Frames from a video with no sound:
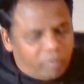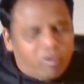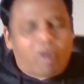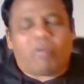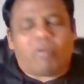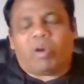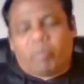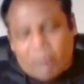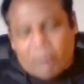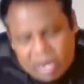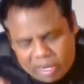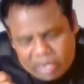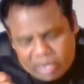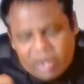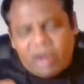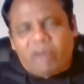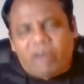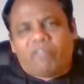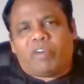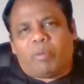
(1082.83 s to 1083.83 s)
forward. But
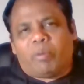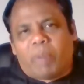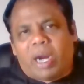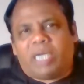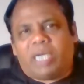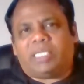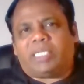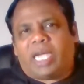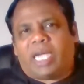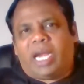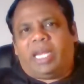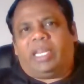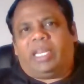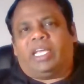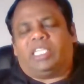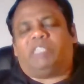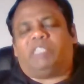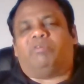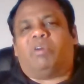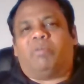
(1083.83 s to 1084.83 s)
from our side,
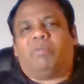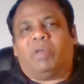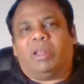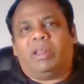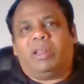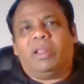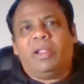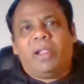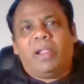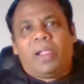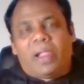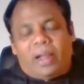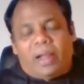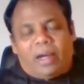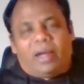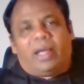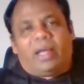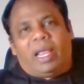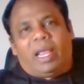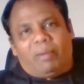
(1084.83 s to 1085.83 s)
yes, we will
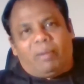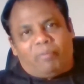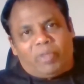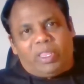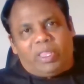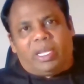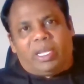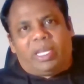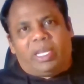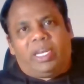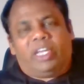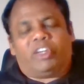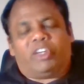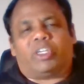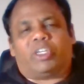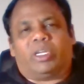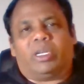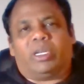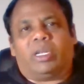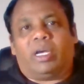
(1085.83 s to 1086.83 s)
help with the
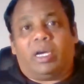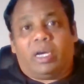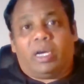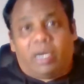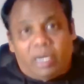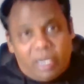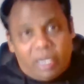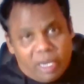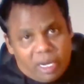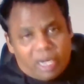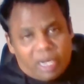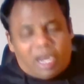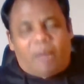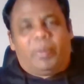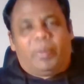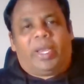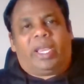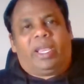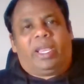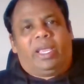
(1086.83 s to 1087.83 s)
initial
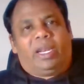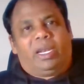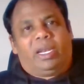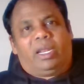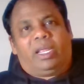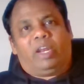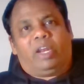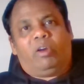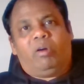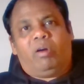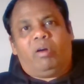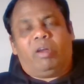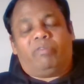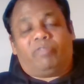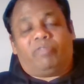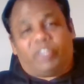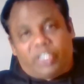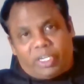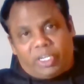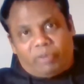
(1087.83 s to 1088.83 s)
coming in.
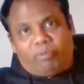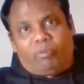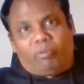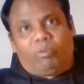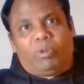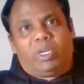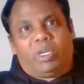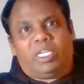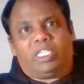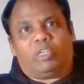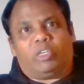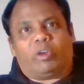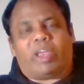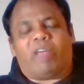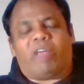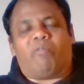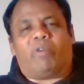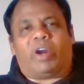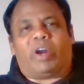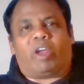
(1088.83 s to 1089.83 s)
If she is
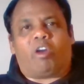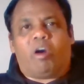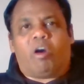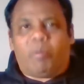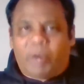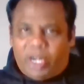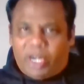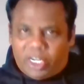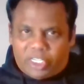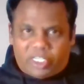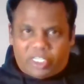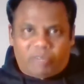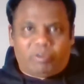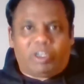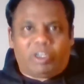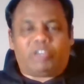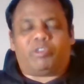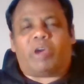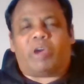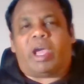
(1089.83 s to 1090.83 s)
looking for accommodation,
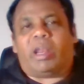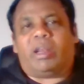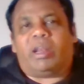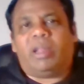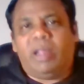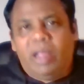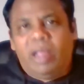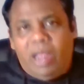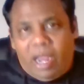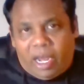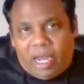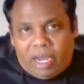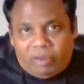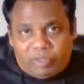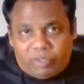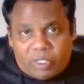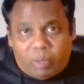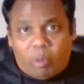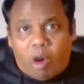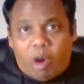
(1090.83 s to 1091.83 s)
we'll try and give
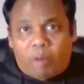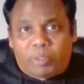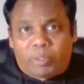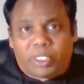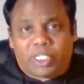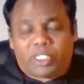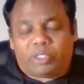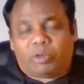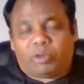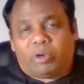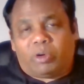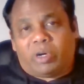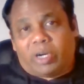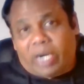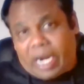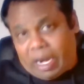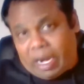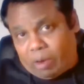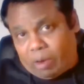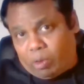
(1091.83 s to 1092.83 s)
some options to her,
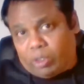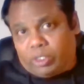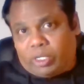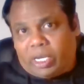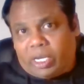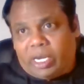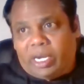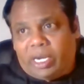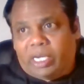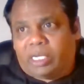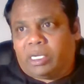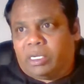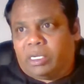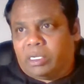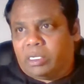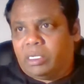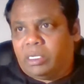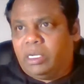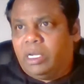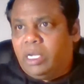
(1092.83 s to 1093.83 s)
and also connect
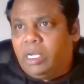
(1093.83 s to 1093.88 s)
her